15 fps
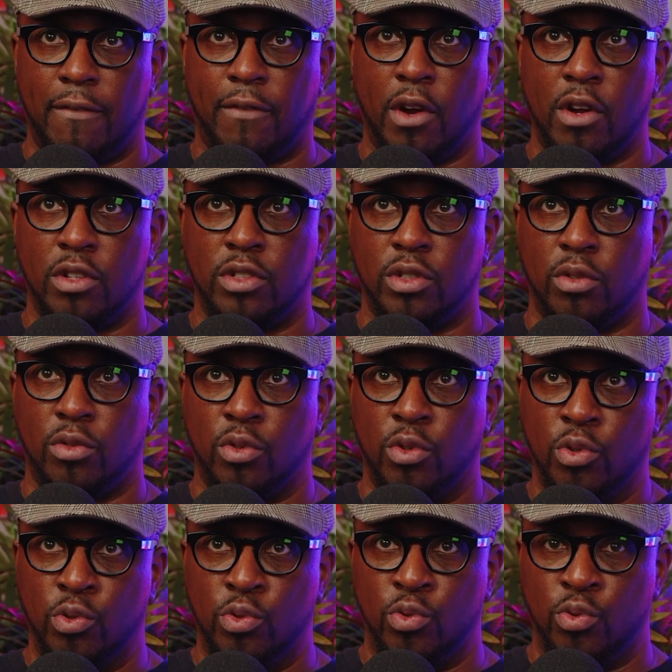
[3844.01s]
first on
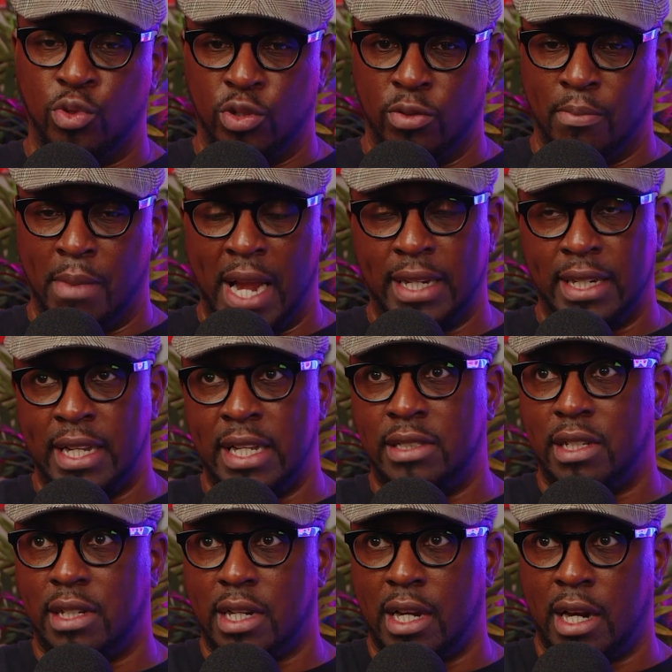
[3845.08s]
who you may need
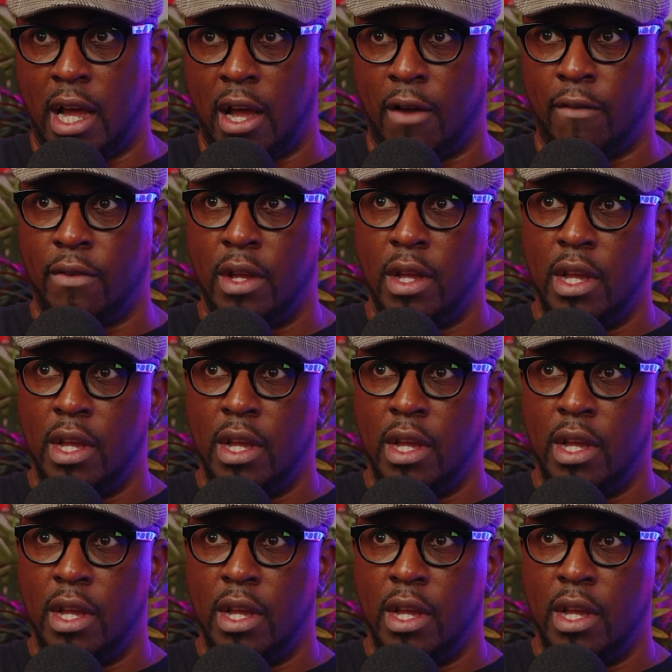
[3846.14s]
to cut off